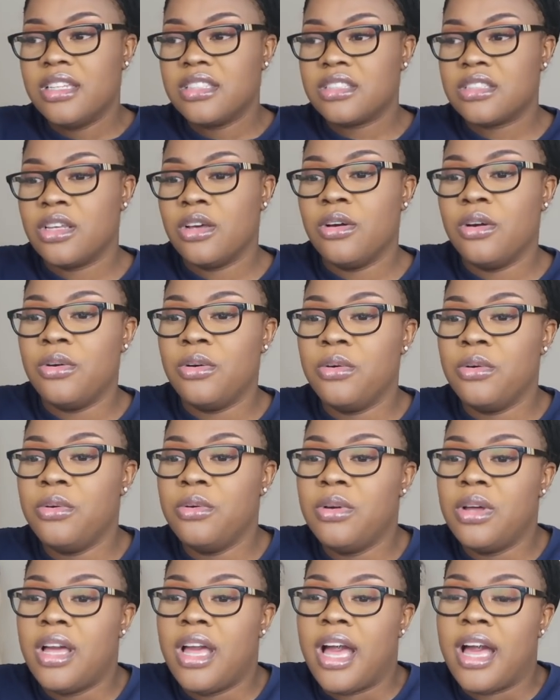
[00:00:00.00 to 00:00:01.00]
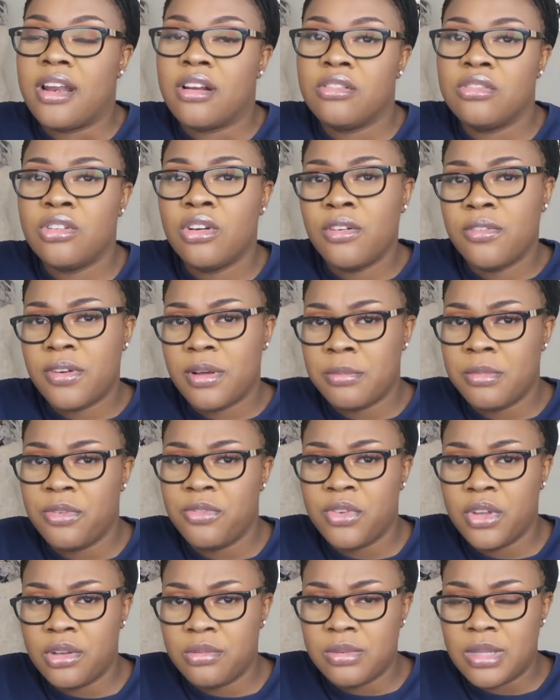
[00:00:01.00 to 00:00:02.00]
So I don't know if I'm
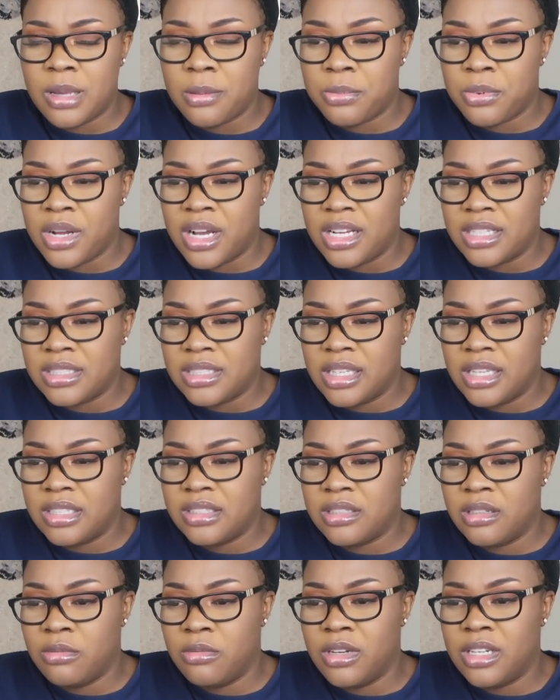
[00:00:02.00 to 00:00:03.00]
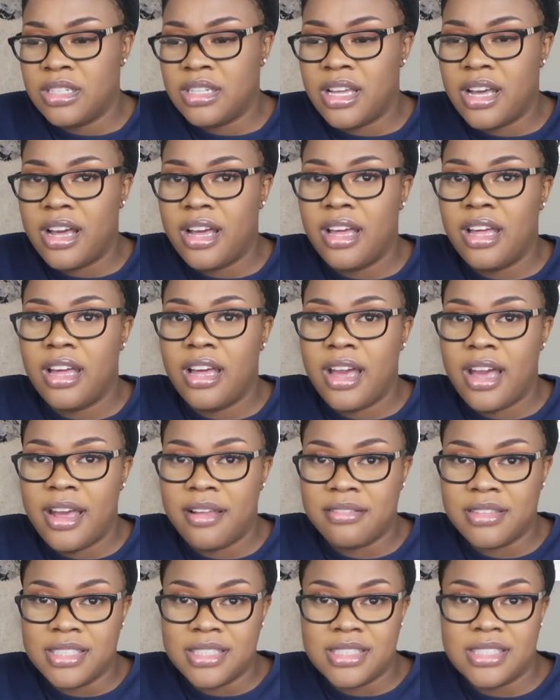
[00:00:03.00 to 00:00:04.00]
gonna film that process or whatnot. I
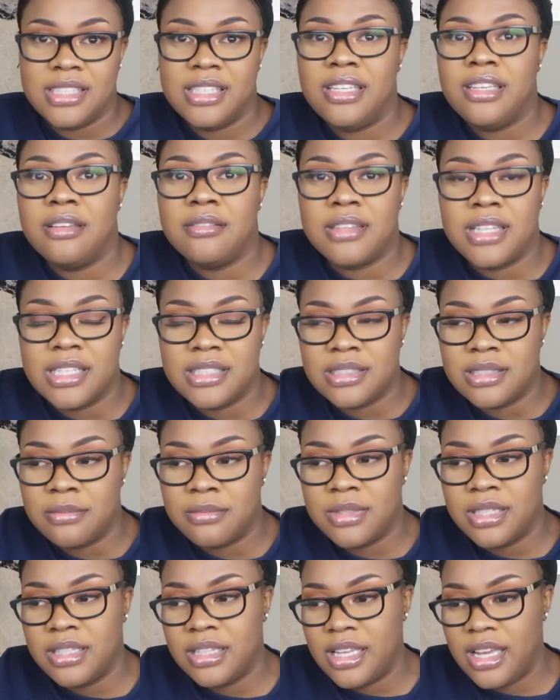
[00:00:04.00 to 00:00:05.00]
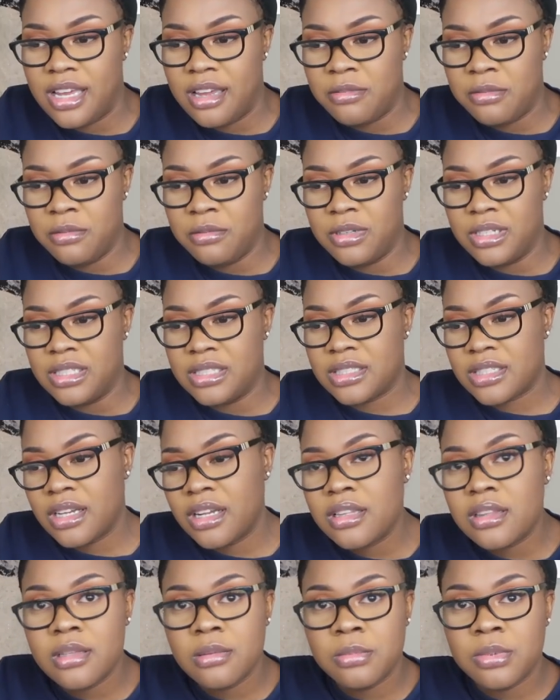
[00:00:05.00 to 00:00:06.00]
have to see if that's something that everyone's
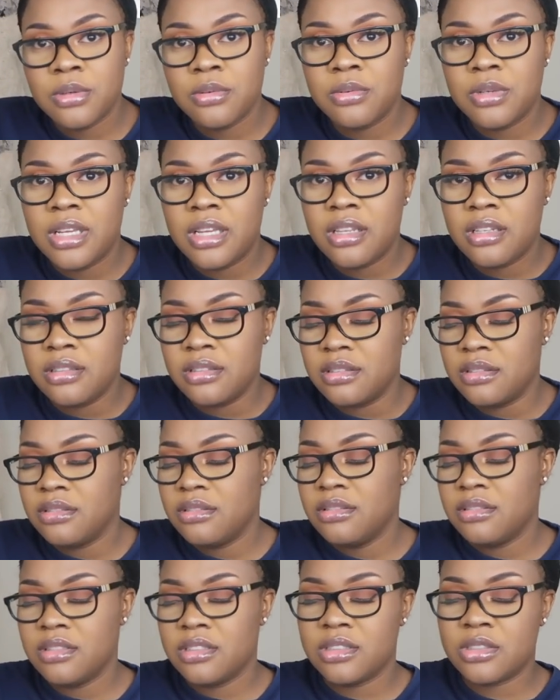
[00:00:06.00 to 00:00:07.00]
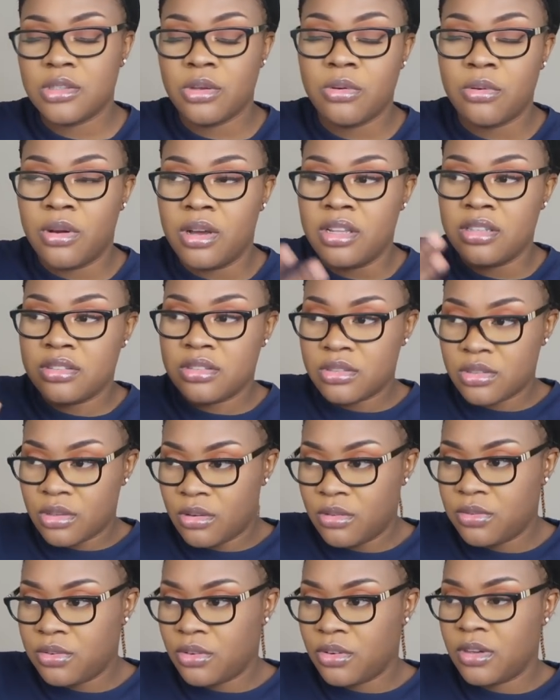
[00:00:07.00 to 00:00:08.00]
comfortable with and so on and
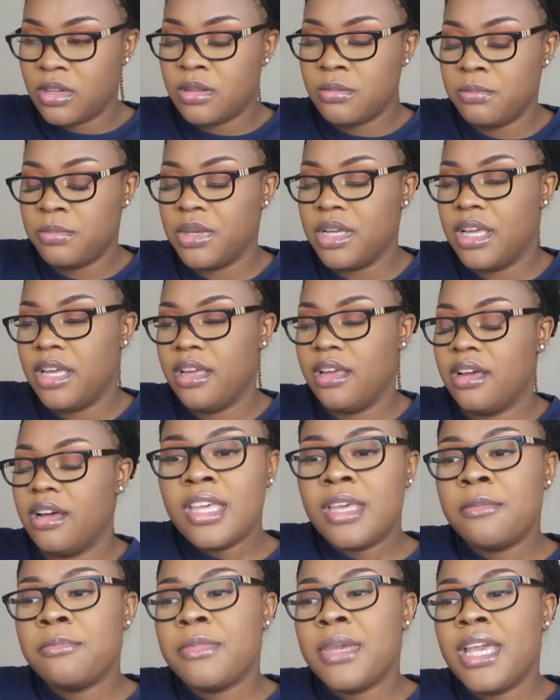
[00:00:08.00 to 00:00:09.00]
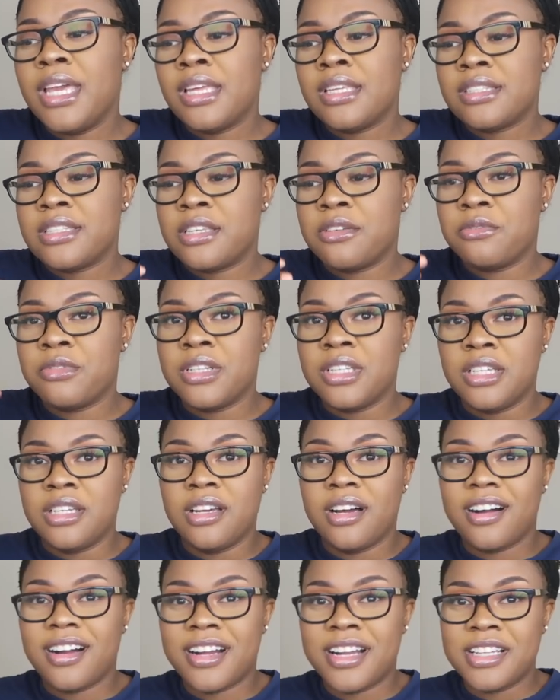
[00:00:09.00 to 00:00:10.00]
so forth. But it makes it really
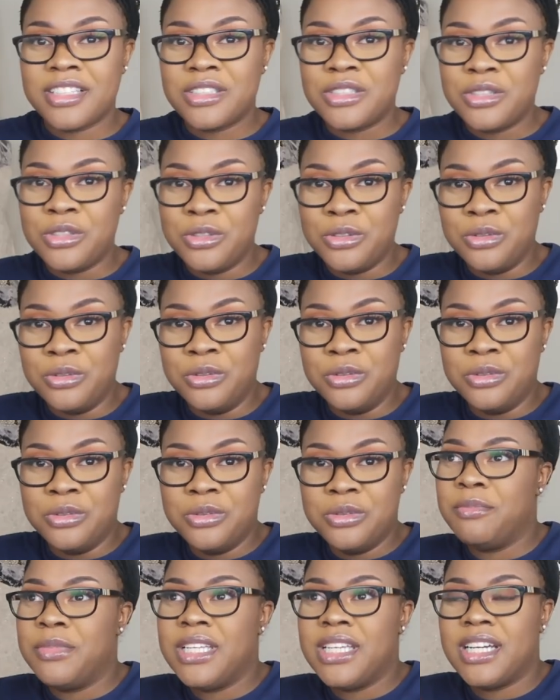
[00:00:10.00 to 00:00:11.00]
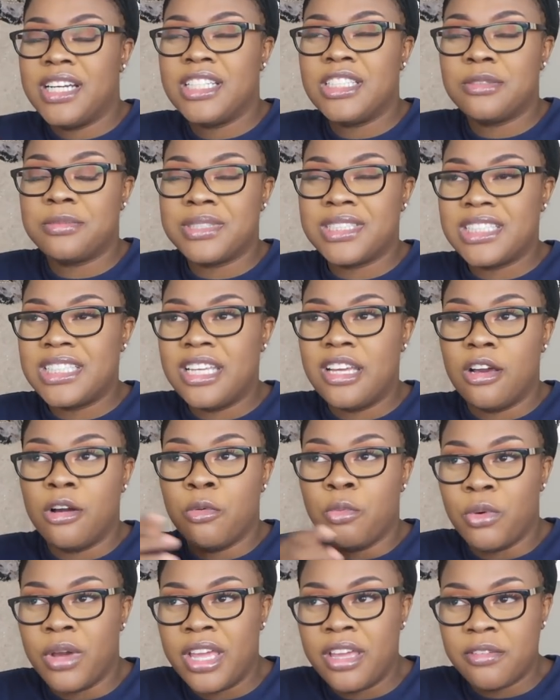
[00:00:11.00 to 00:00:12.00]
hard to be one hundred percent
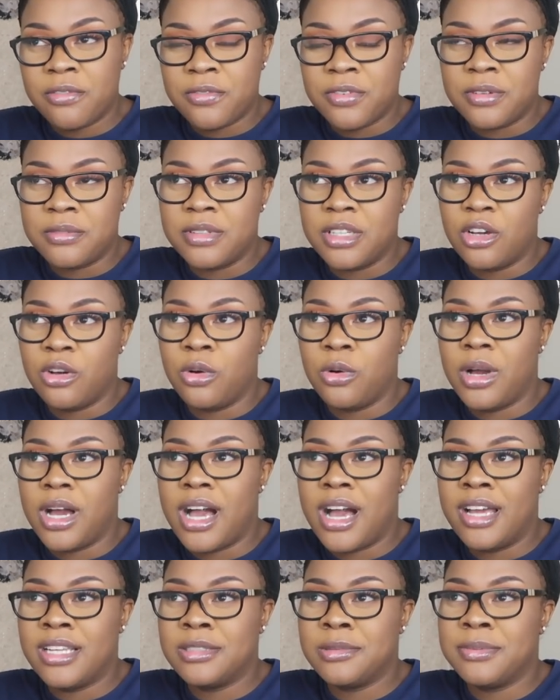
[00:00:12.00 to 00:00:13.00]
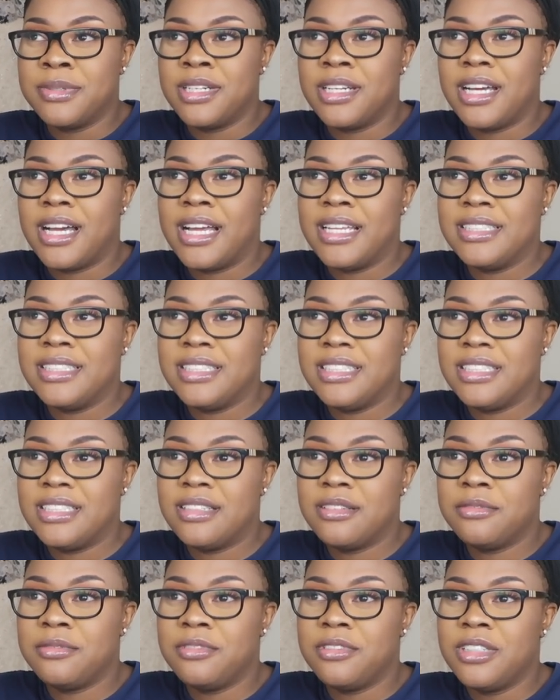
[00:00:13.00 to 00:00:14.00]
away from the whole hospital
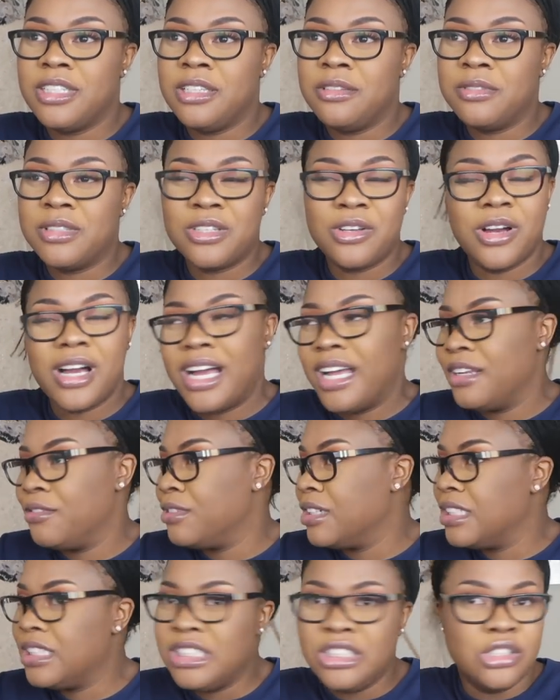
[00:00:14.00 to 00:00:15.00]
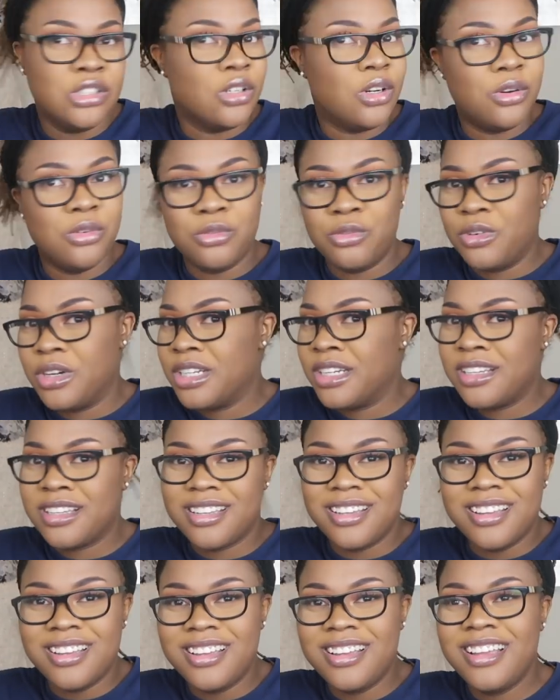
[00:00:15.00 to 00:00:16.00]
idea, even though I really don't want
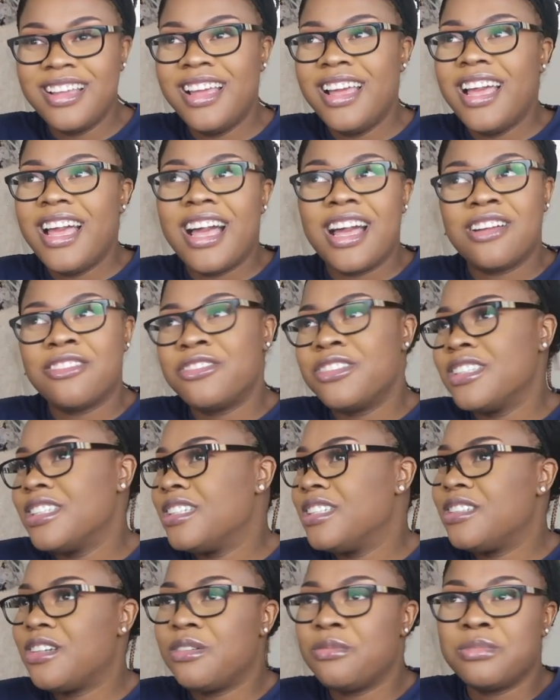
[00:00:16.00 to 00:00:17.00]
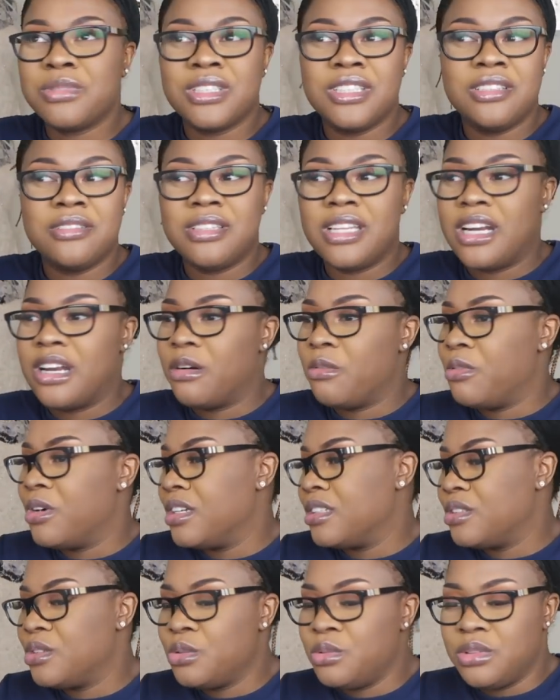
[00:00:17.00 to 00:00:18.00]
to. I really don't believe that I
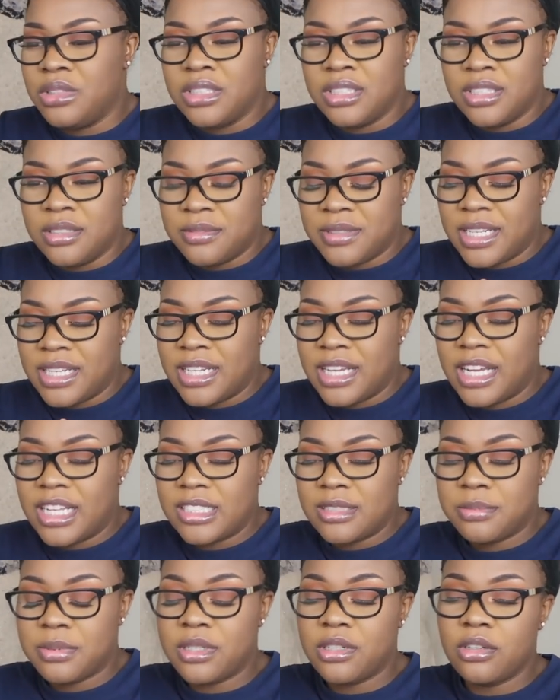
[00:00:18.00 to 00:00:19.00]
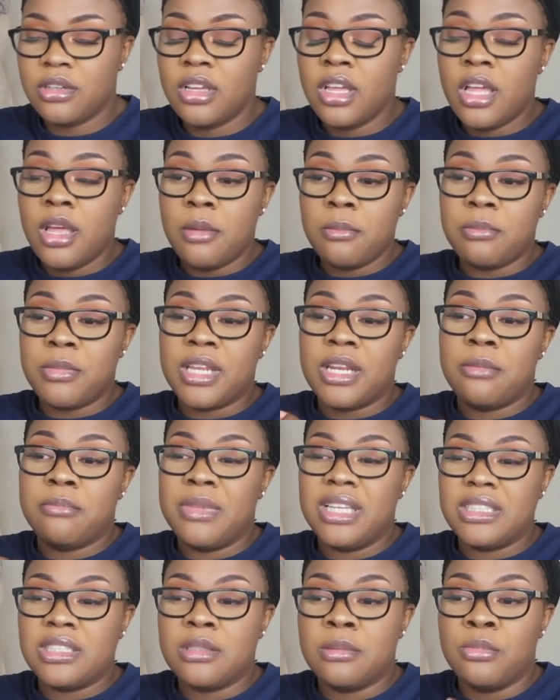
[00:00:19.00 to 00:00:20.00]
want to deliver at the hospital, but it
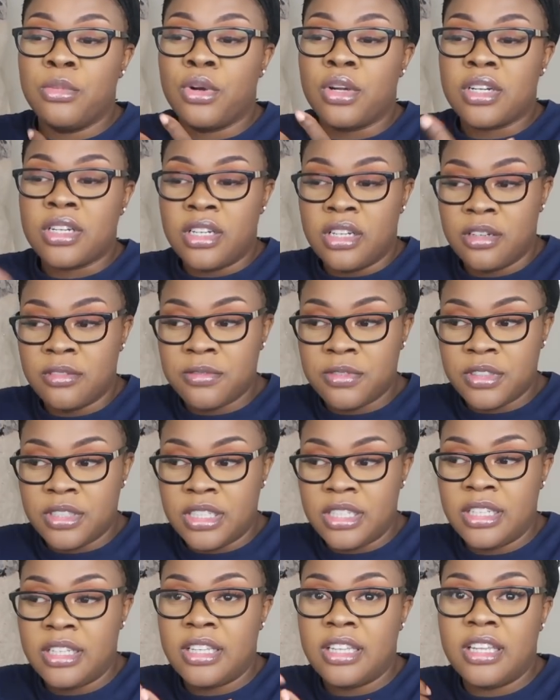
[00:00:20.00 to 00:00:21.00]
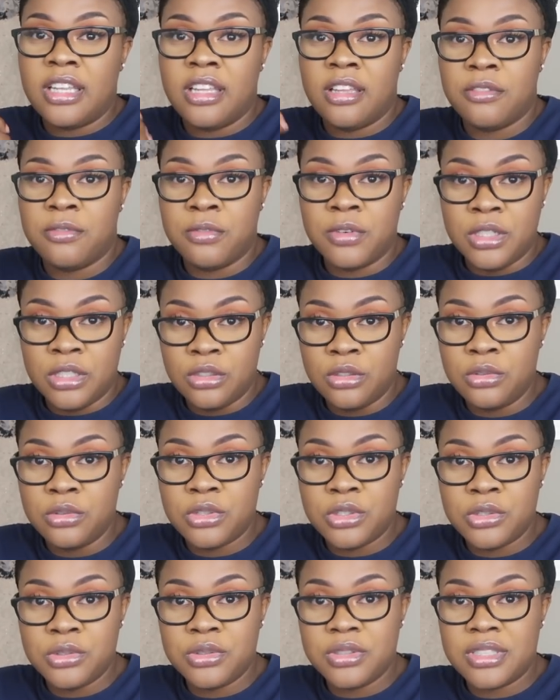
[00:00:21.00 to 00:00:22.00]
makes it more comforting if we do
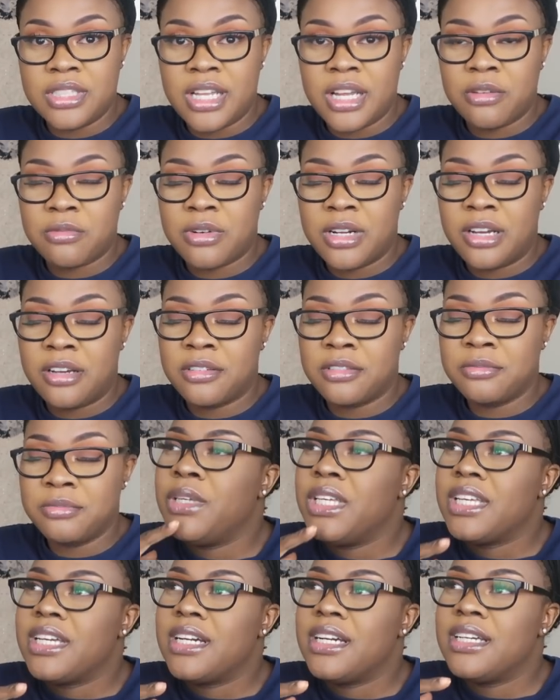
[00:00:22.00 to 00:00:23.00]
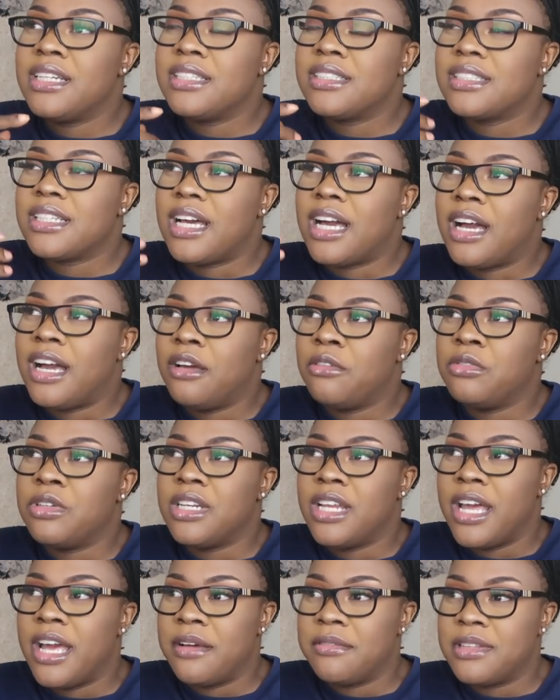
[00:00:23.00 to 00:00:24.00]
choose that route, because I
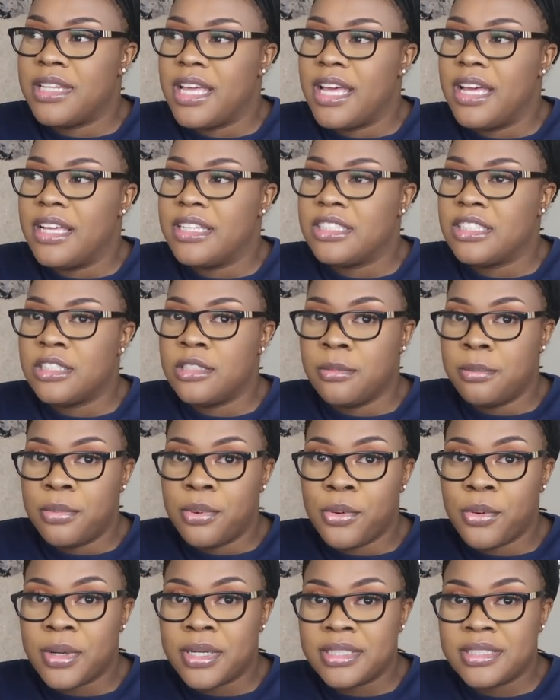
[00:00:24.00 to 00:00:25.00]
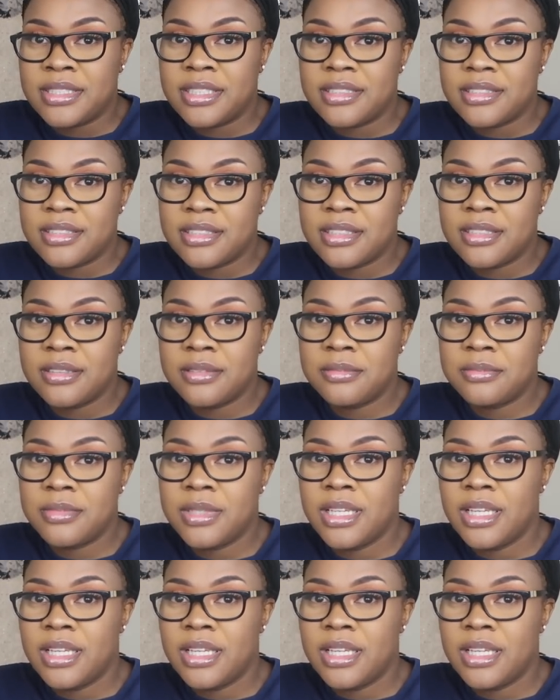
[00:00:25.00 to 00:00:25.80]
would have that support system.